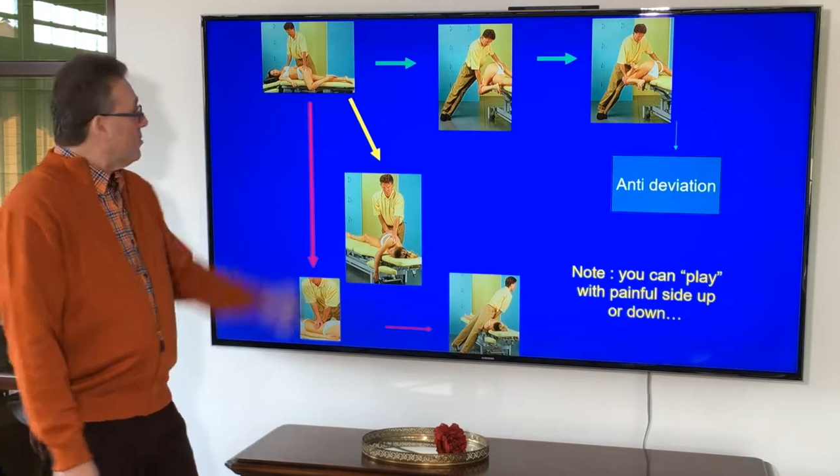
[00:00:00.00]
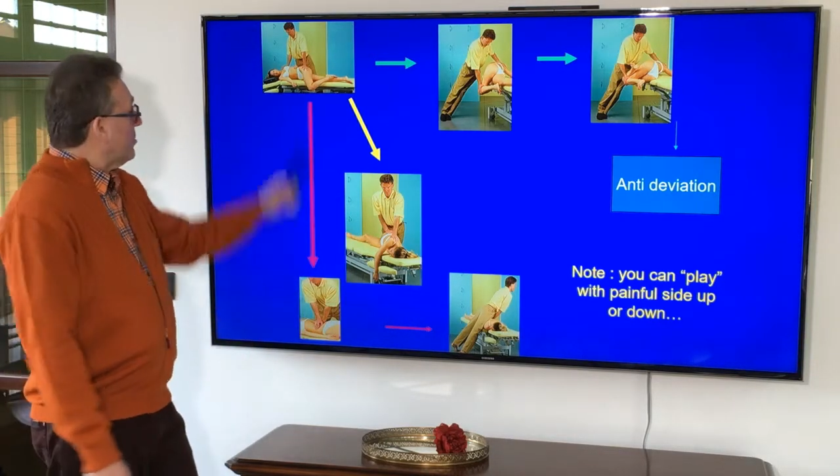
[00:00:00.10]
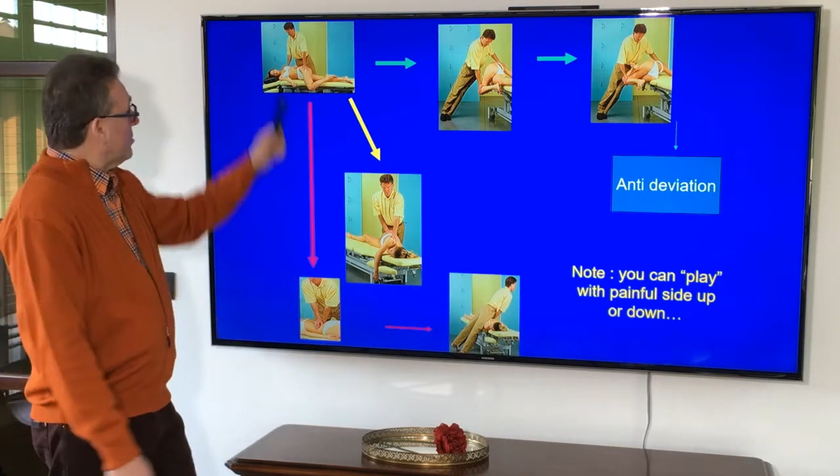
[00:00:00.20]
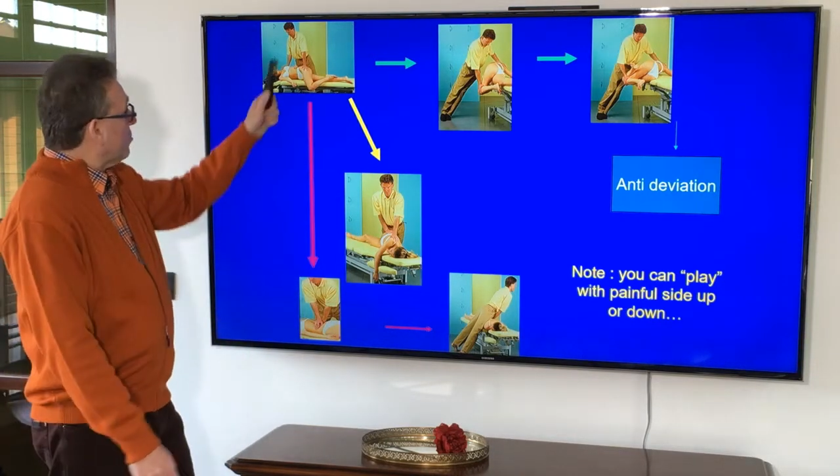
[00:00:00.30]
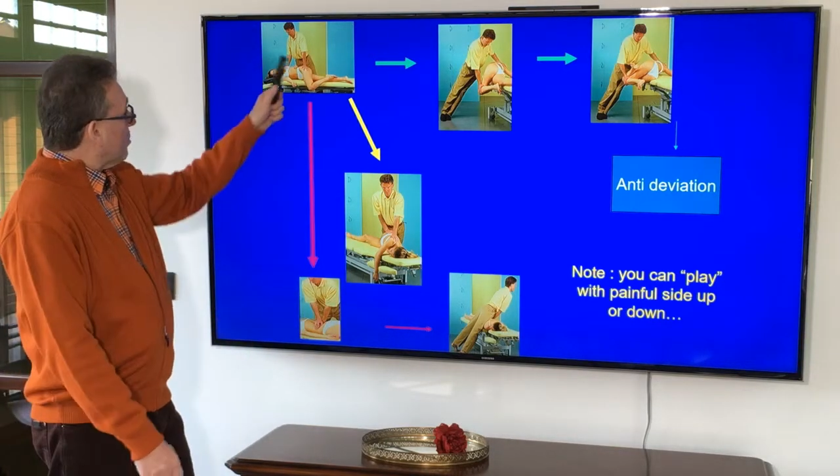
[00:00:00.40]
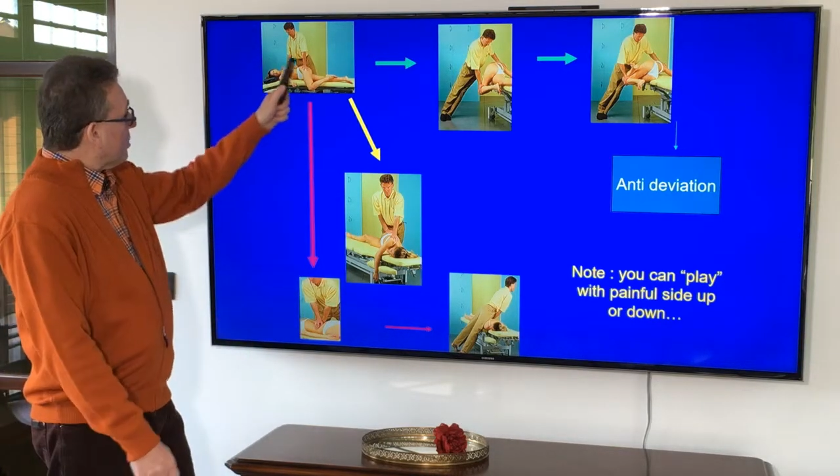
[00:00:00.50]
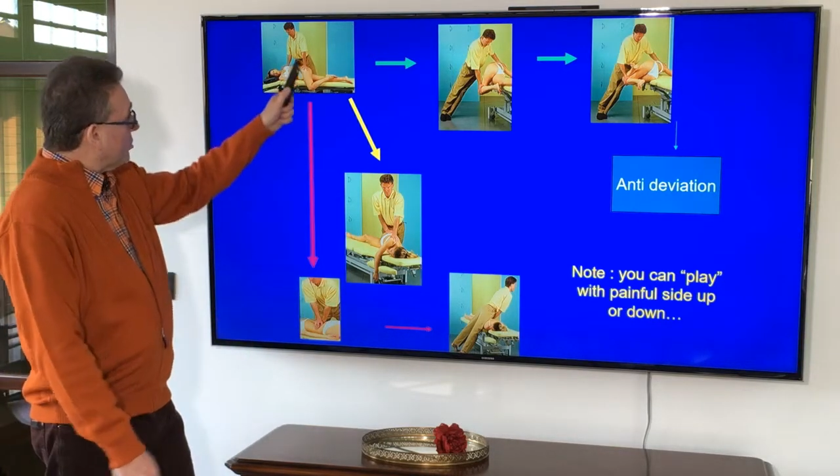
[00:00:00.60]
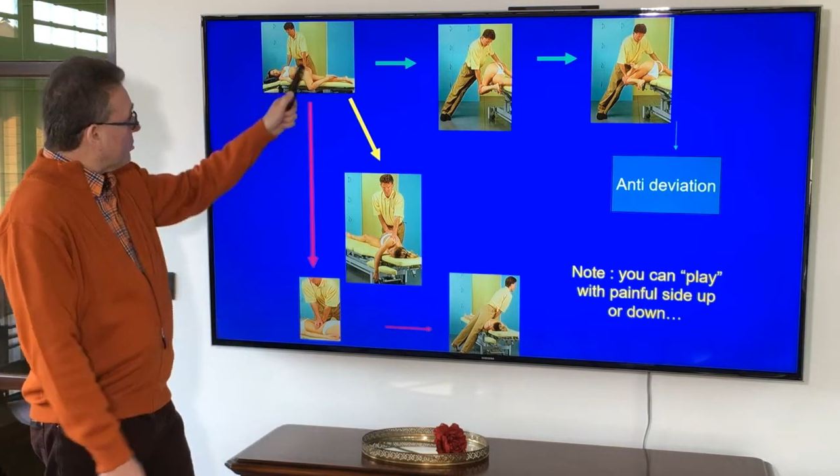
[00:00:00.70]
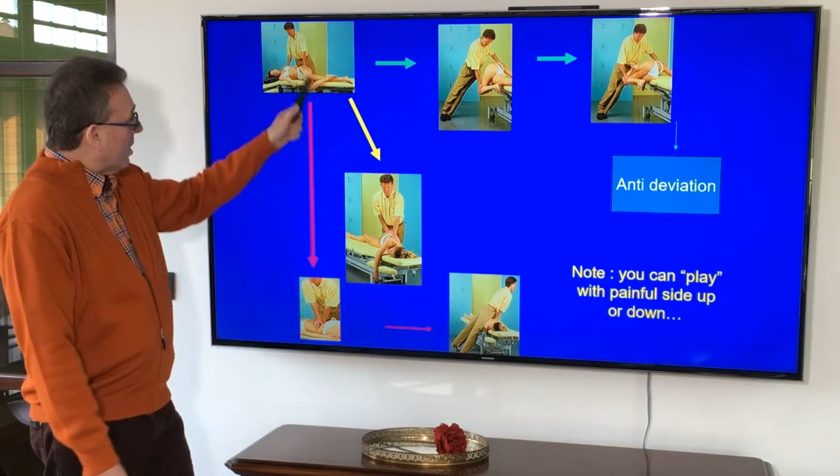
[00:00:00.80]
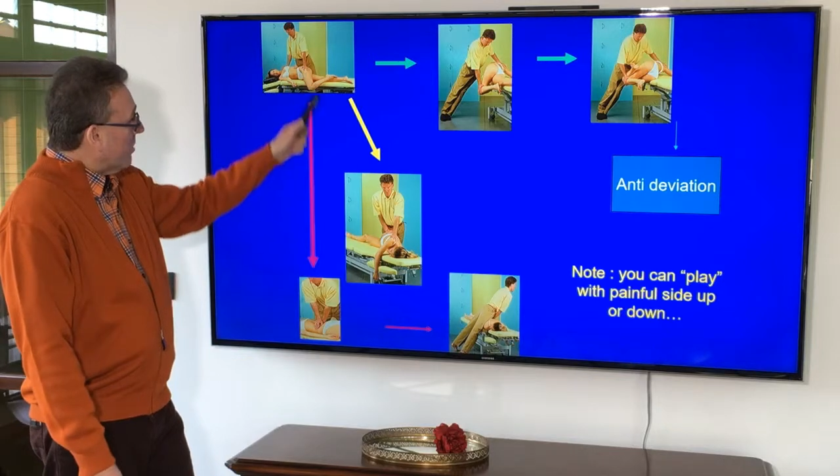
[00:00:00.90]

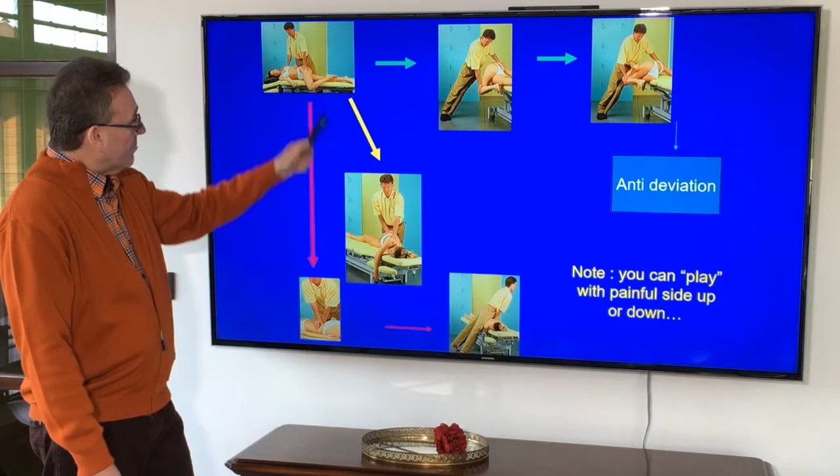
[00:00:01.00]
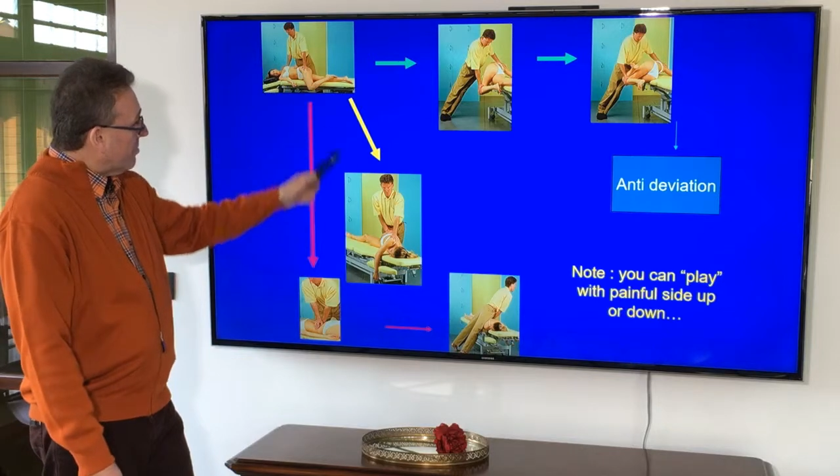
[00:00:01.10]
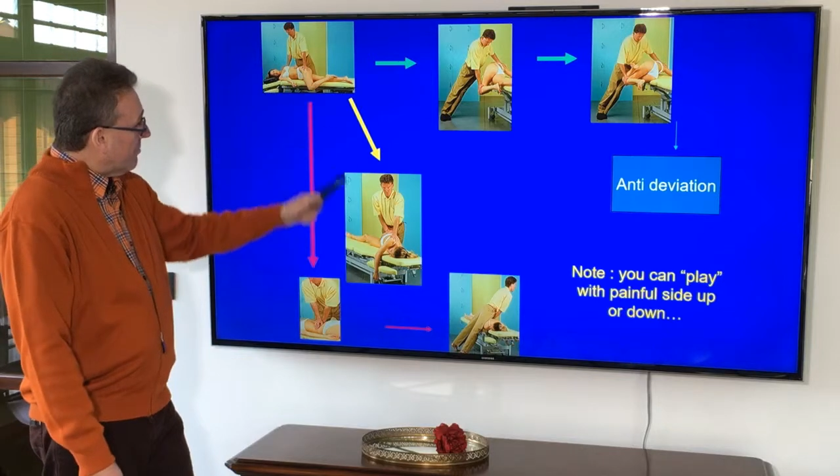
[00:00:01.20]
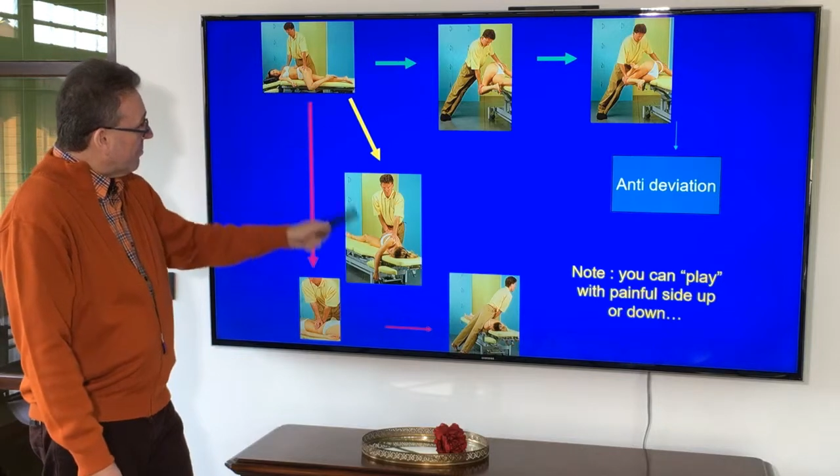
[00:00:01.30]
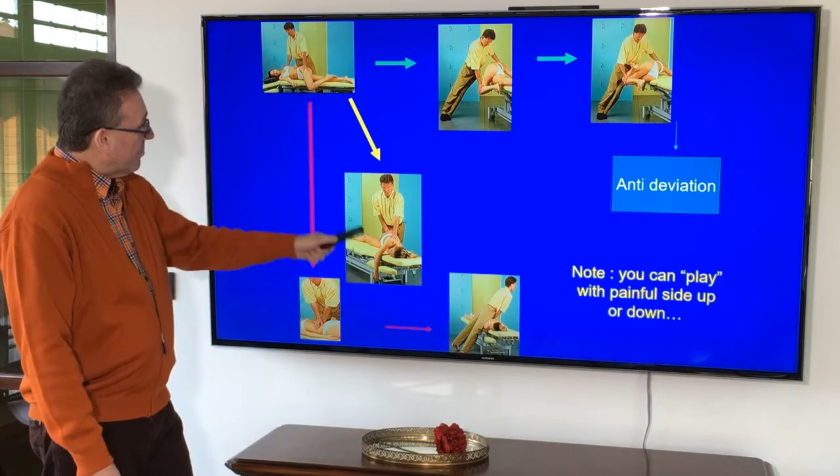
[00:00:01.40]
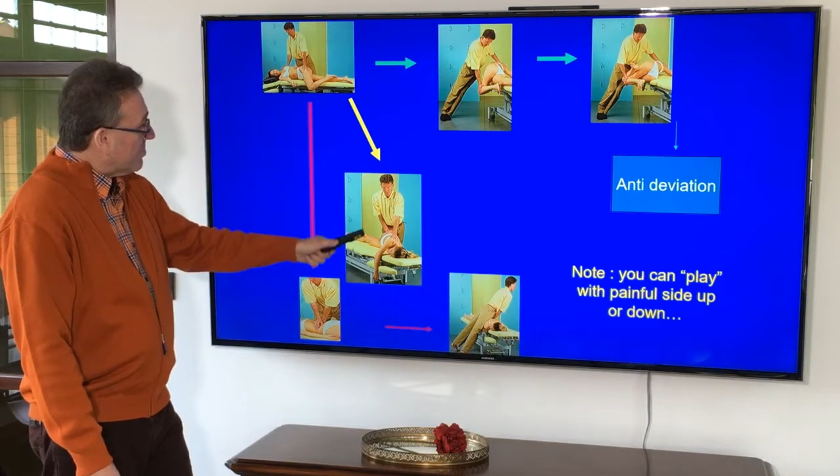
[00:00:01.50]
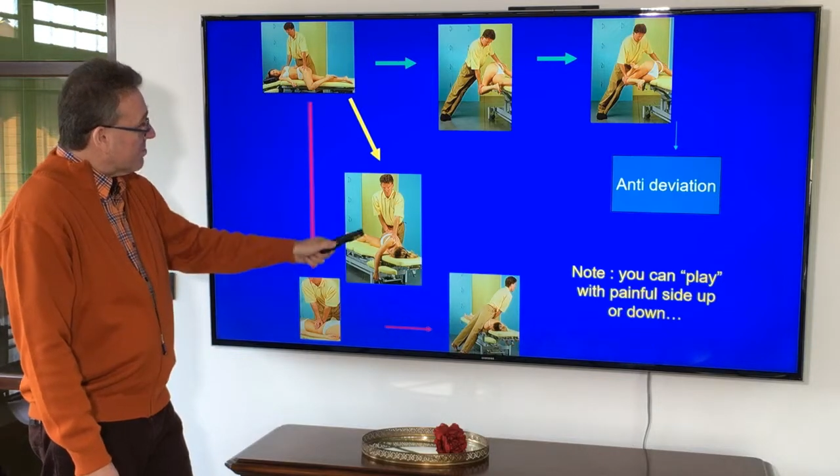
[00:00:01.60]
Stretch and reverse